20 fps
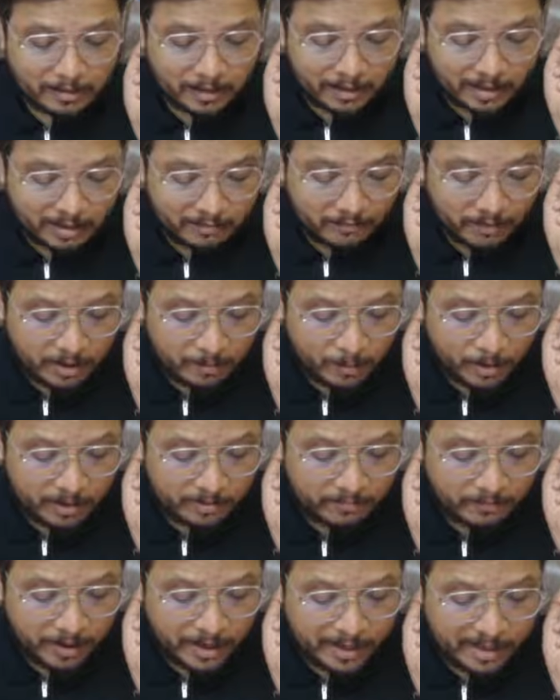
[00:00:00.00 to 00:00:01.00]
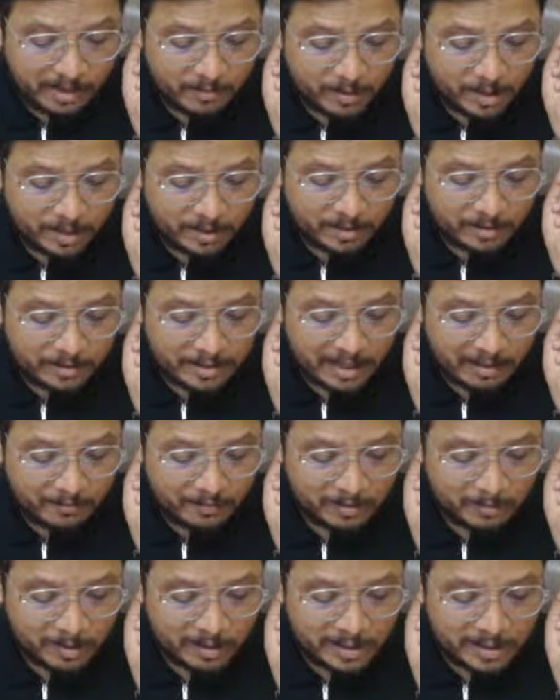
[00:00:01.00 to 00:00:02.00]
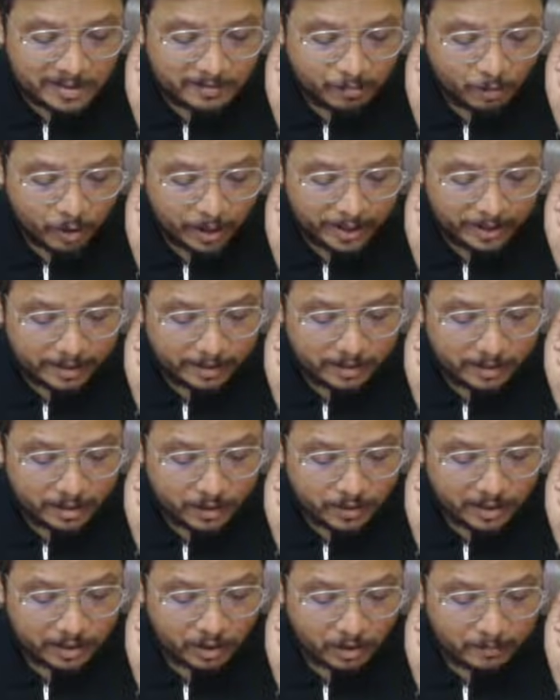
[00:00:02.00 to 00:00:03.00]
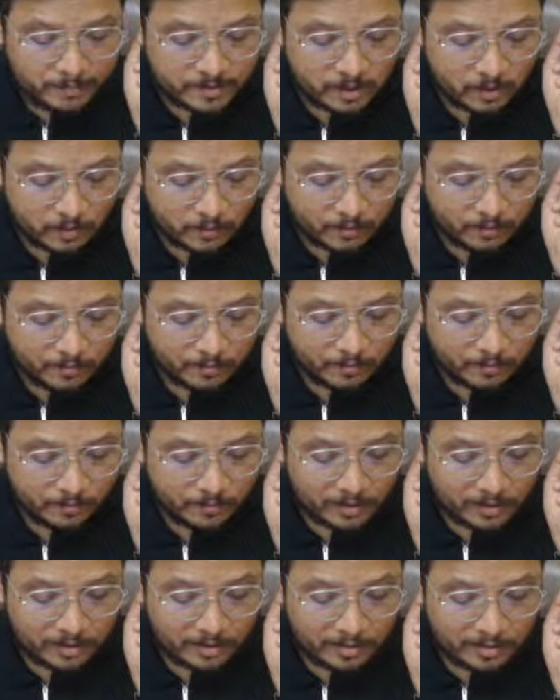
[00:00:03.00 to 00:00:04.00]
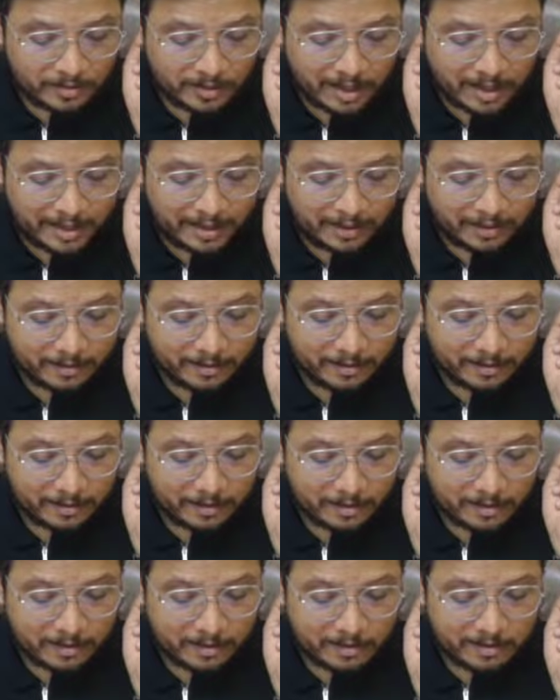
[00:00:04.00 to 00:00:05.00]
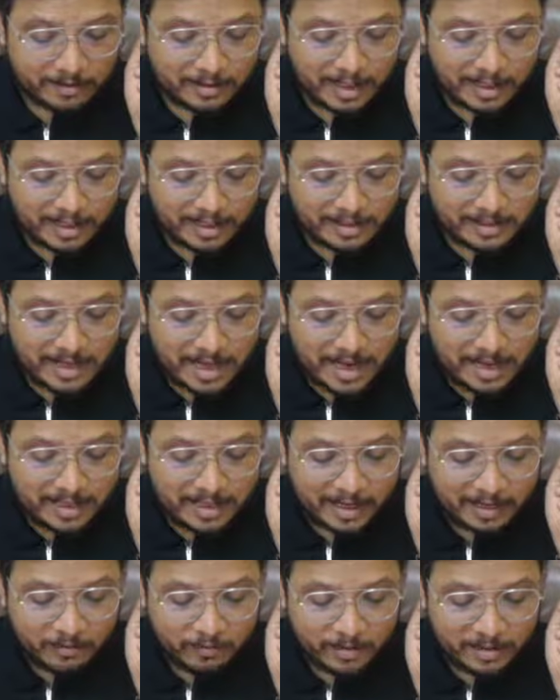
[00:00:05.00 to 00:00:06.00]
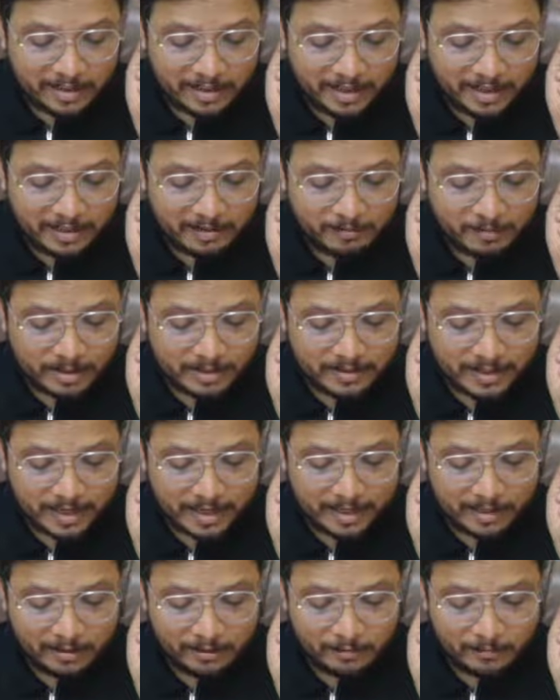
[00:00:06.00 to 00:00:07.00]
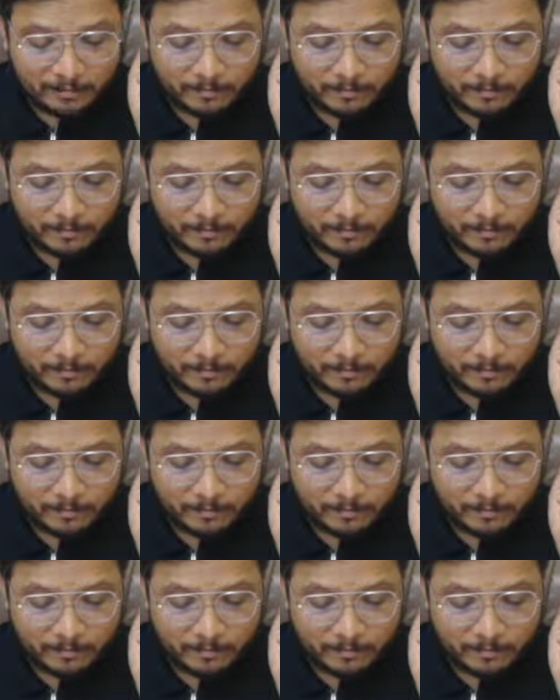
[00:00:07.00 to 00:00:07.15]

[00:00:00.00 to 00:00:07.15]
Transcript: 35.5 dB that will be this point you can observe right that is gain at 1 radian per second